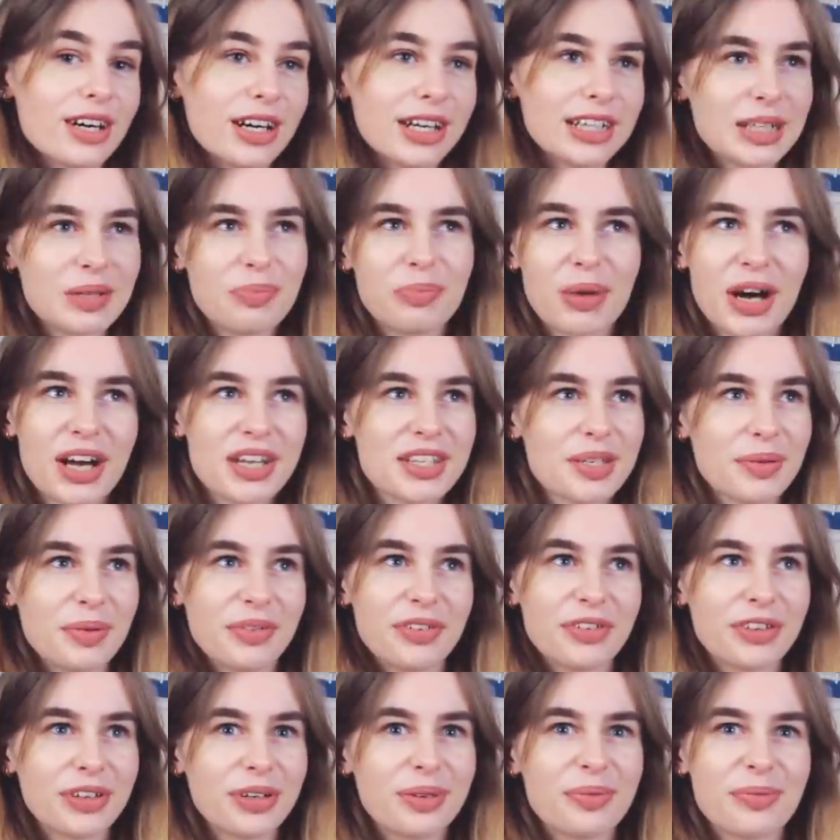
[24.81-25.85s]
I did buy some
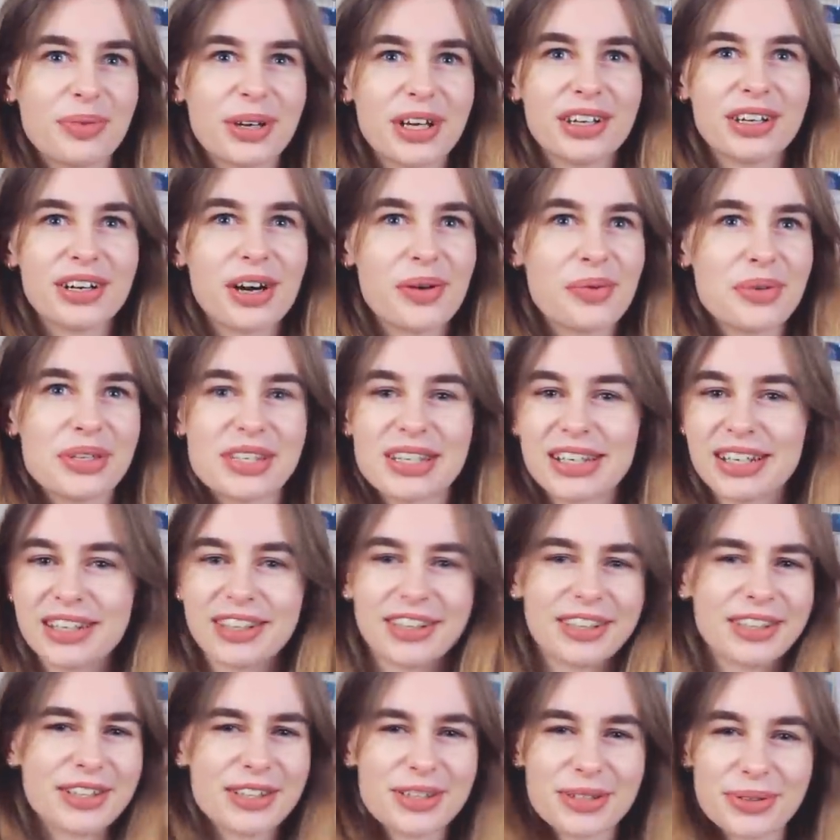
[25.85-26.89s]
of them when I was
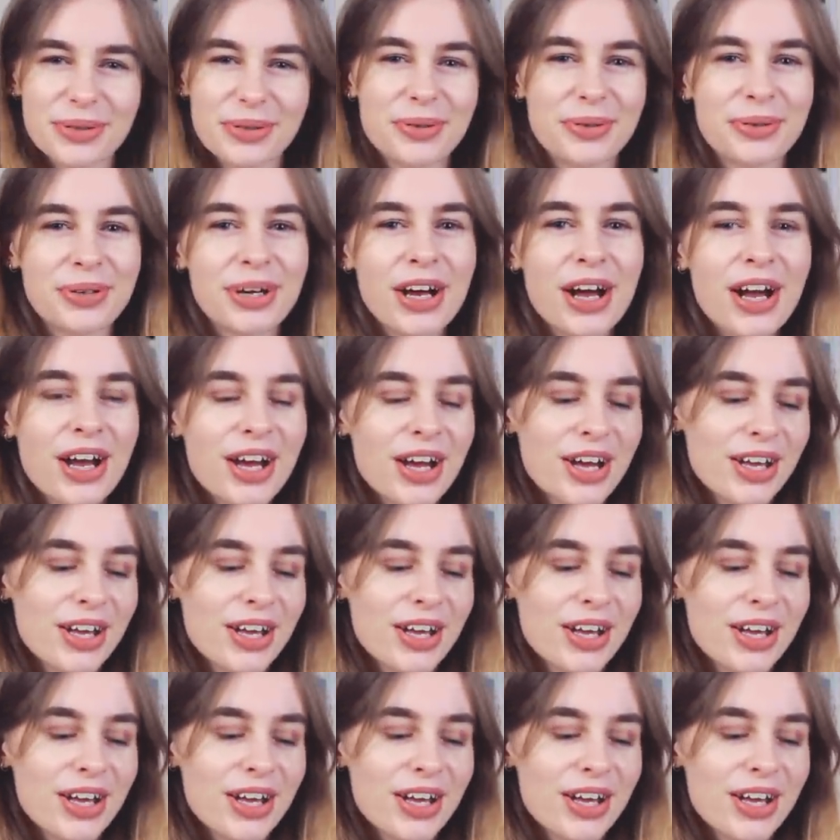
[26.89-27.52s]
still in school.